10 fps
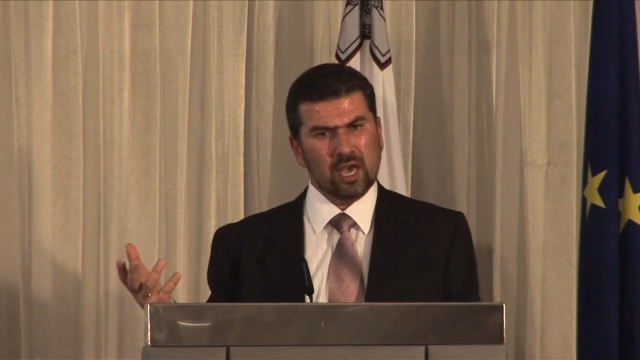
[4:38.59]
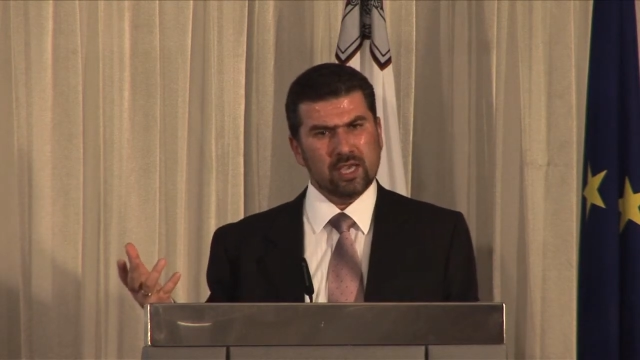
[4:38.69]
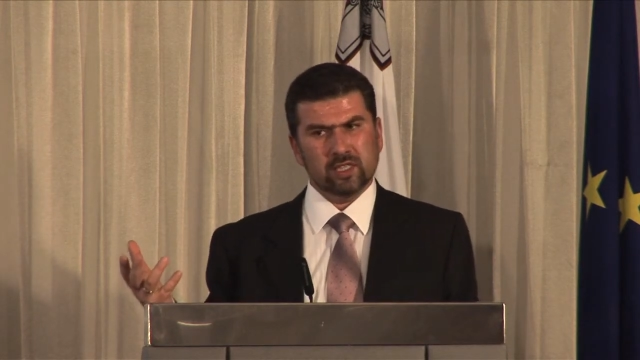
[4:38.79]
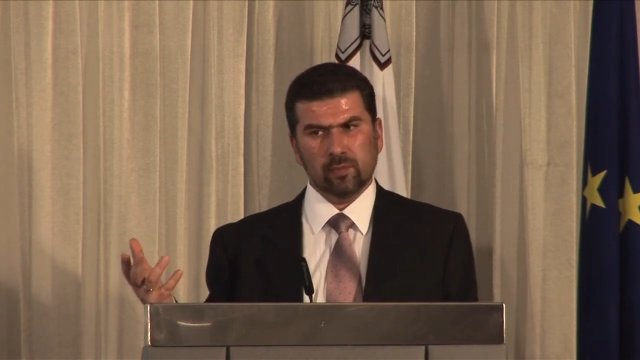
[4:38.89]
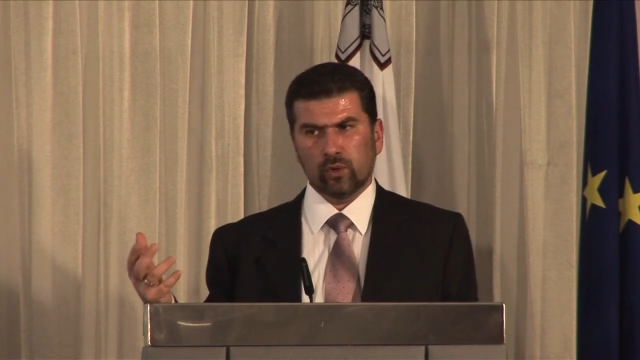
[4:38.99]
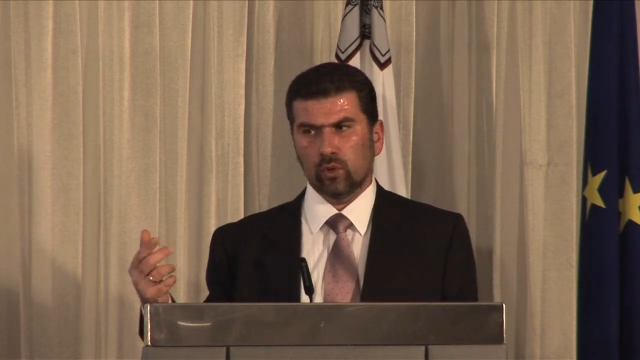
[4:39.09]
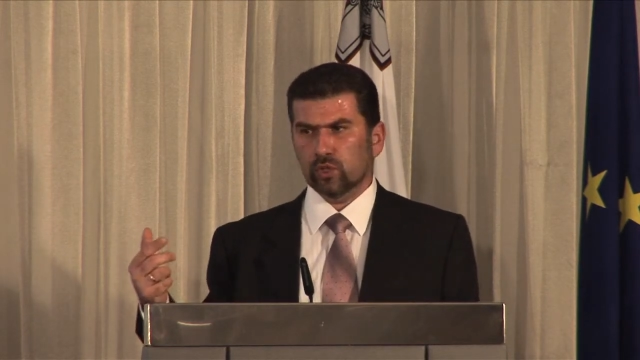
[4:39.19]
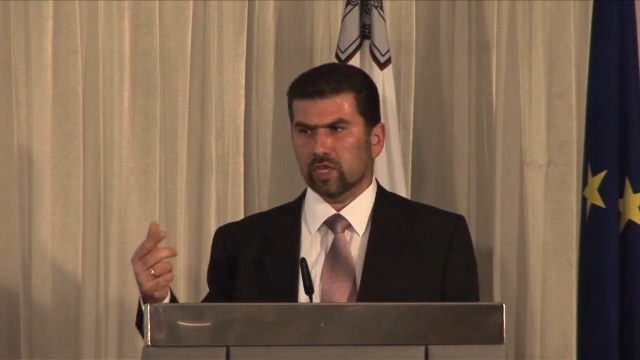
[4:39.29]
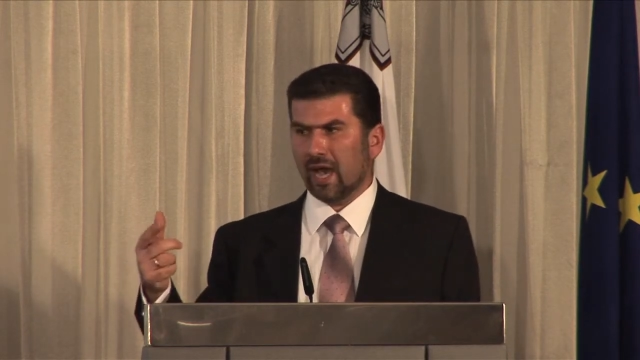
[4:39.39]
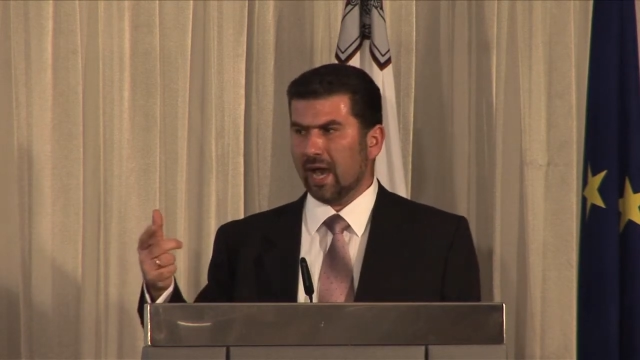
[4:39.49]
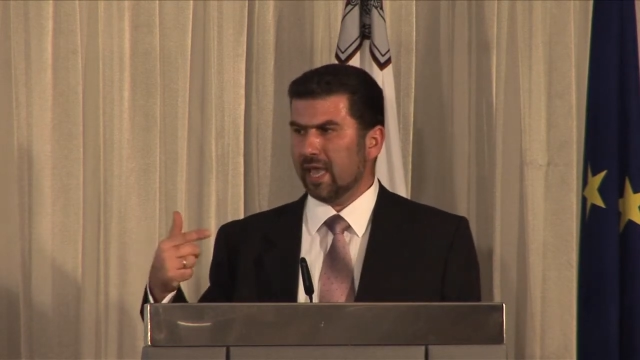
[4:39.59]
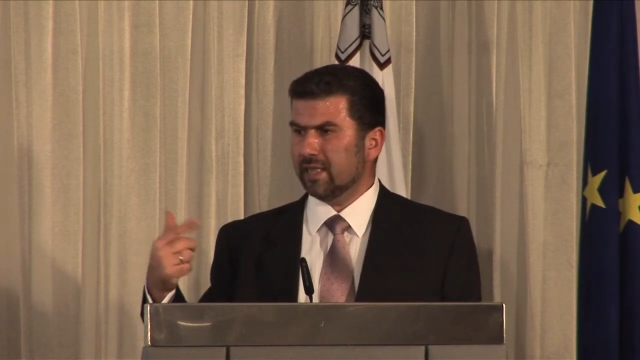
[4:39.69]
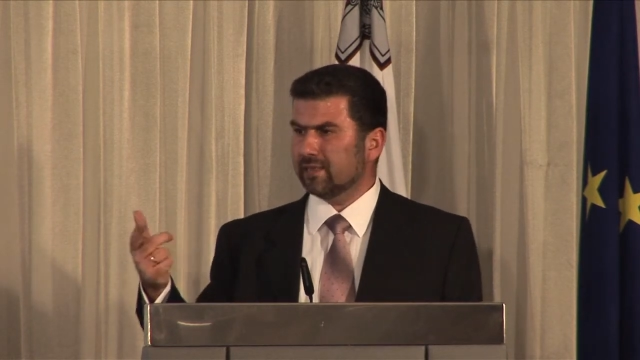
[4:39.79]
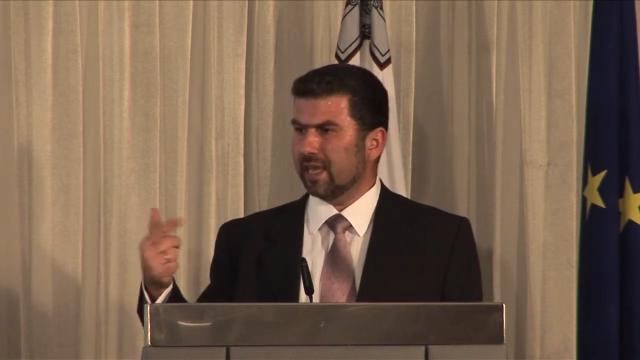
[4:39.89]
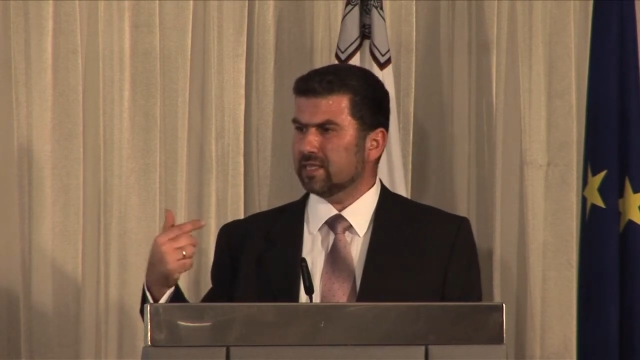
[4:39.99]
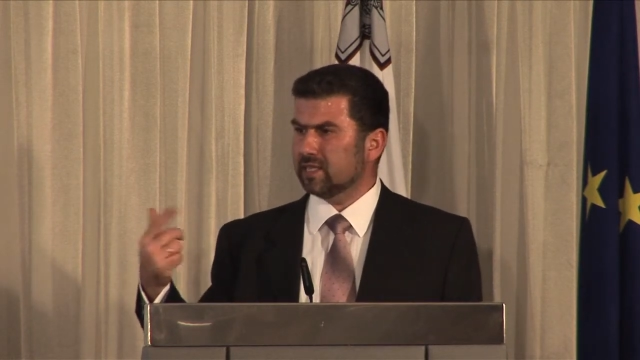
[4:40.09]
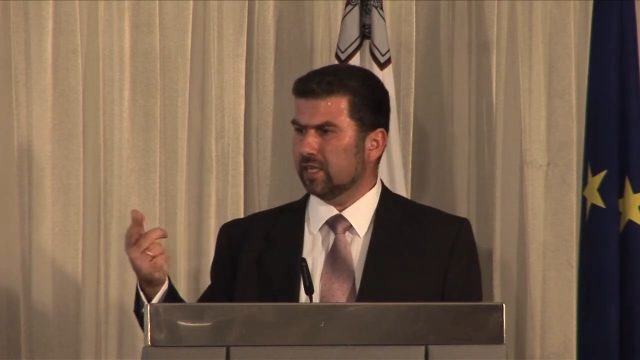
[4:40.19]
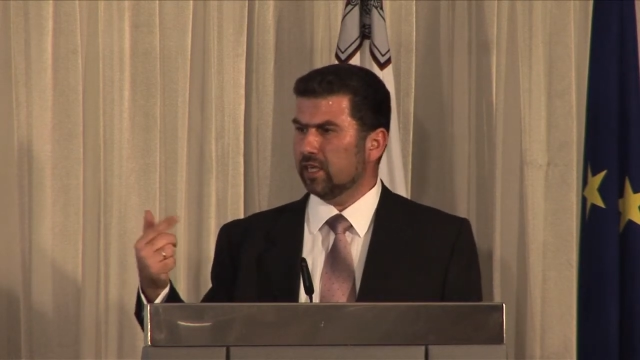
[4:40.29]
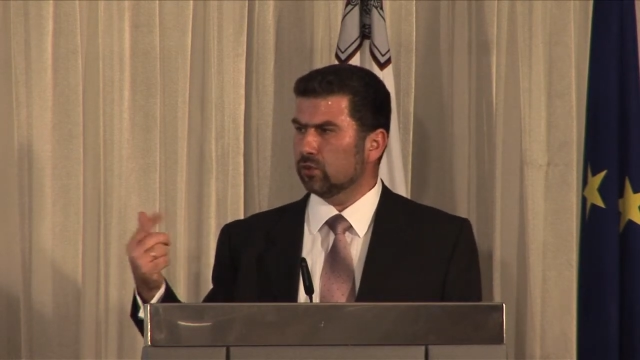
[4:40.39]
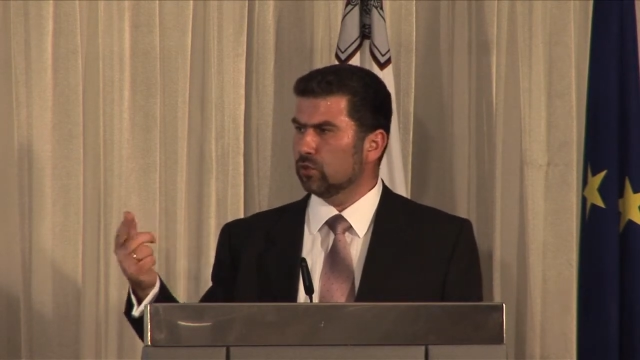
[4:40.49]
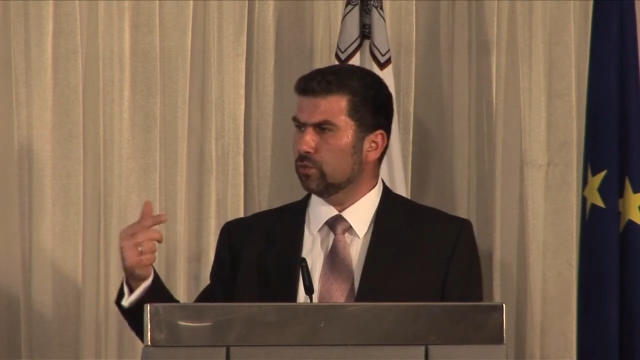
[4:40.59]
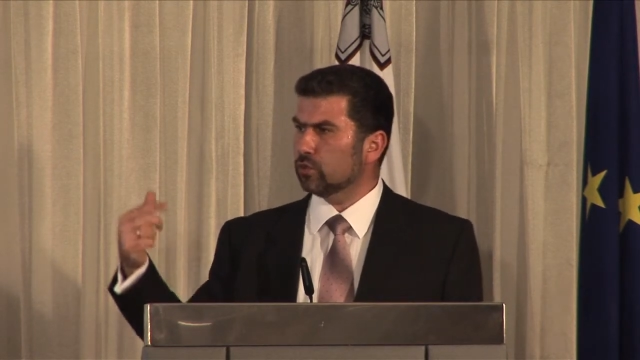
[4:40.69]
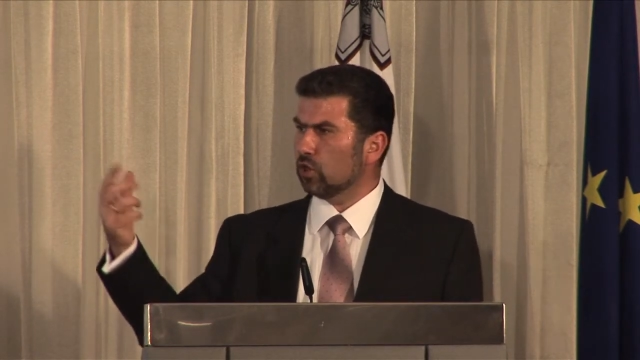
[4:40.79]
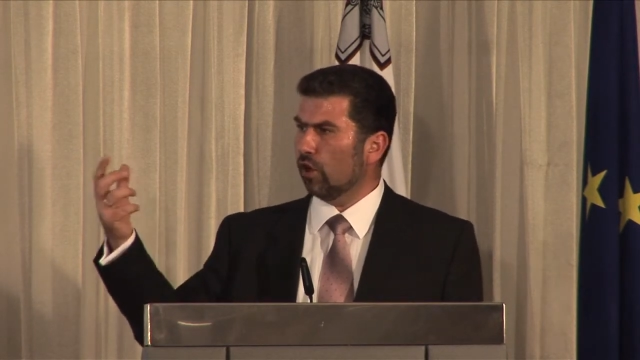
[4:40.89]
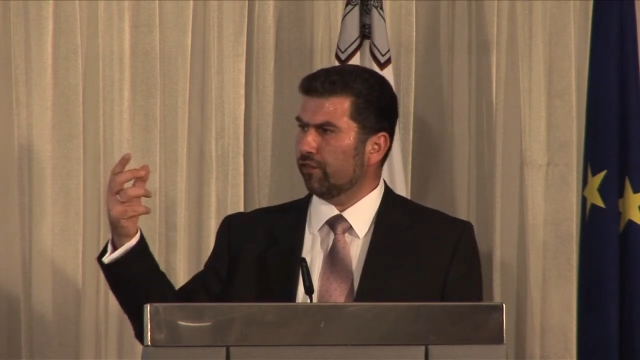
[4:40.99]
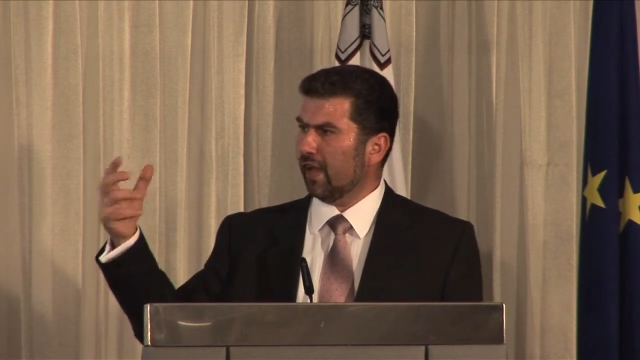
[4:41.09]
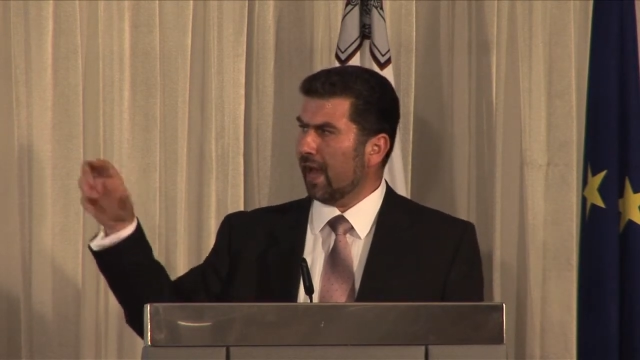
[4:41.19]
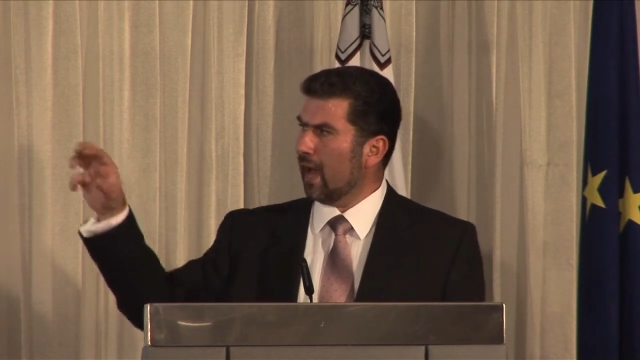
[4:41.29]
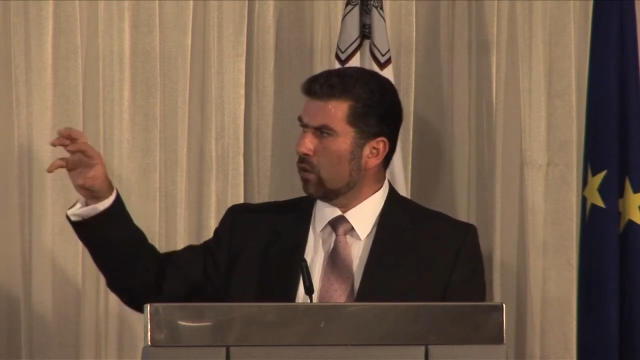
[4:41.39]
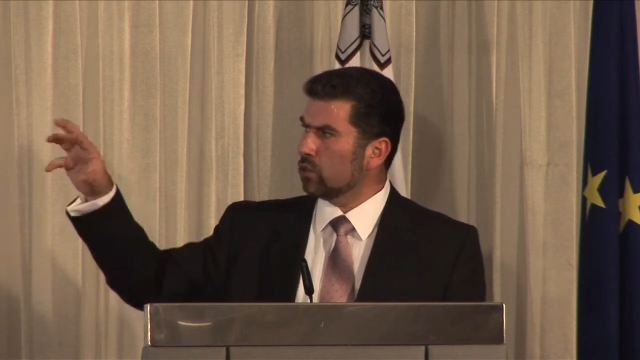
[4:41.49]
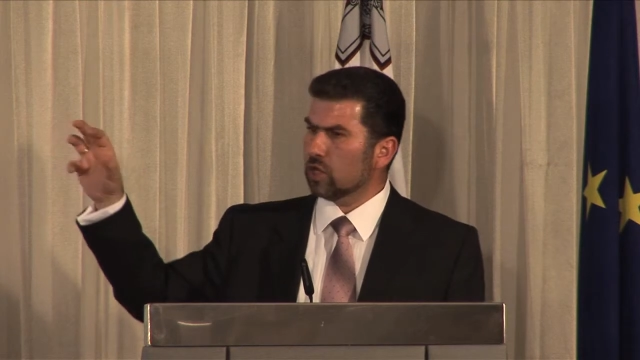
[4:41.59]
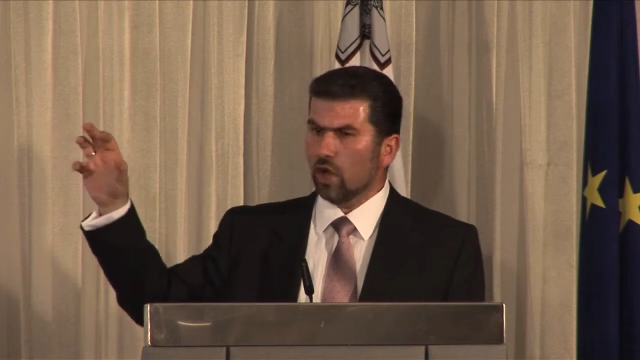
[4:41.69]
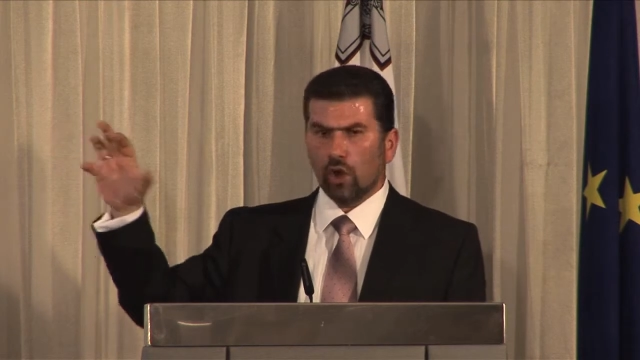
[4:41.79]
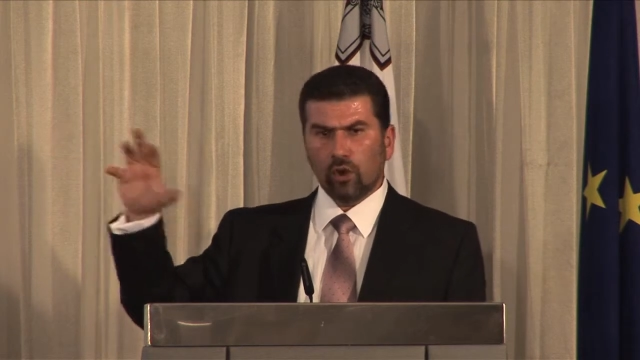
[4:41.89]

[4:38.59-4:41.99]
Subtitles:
I suppose, high-density rooms of a house